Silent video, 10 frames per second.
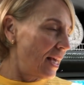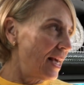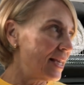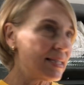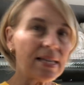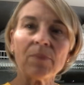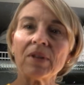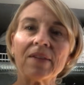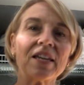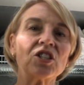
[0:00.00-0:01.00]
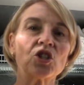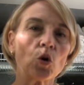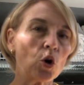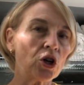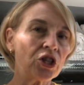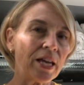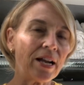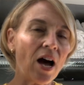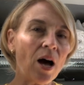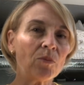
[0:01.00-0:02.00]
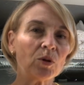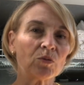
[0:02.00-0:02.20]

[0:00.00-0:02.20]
is something that George at A Humble